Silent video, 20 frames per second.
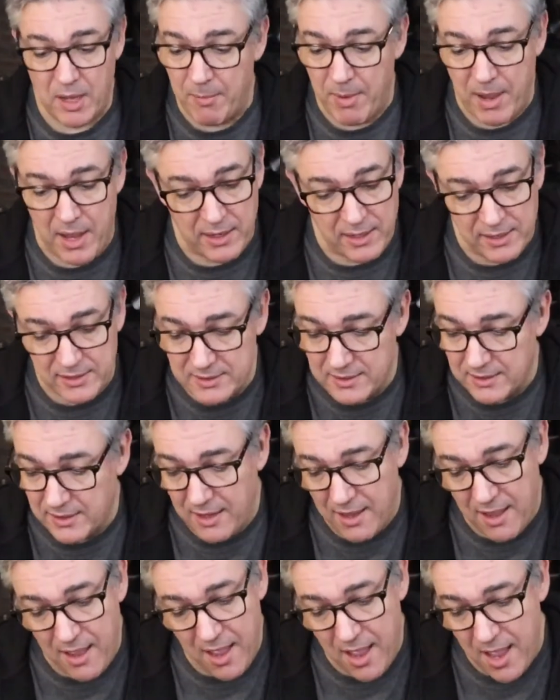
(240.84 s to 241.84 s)
about it.
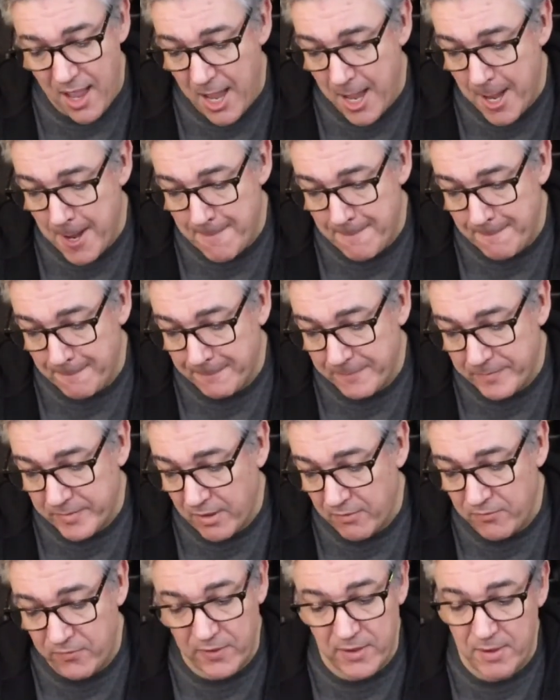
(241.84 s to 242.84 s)

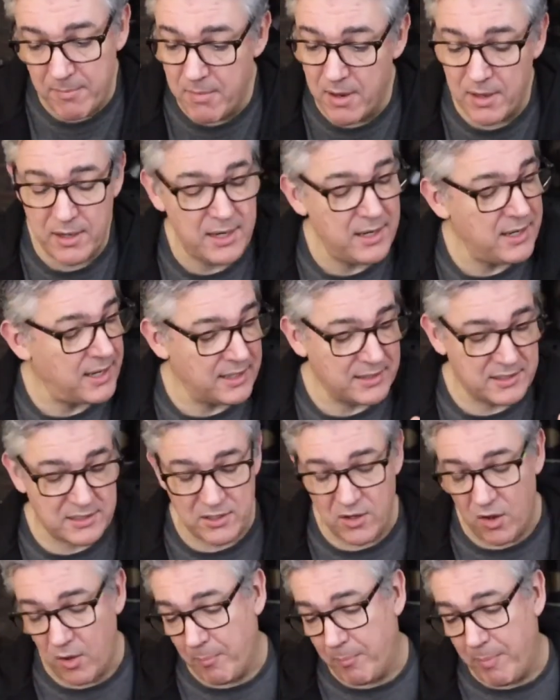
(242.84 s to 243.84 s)
For the money, it's
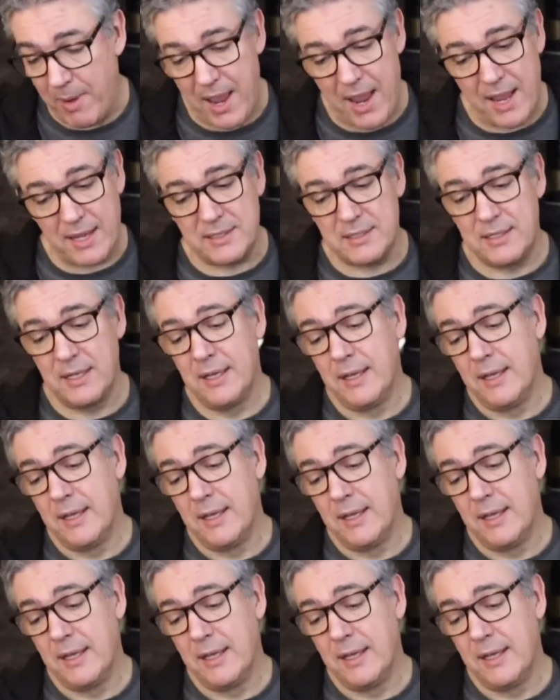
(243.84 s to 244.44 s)
not bad.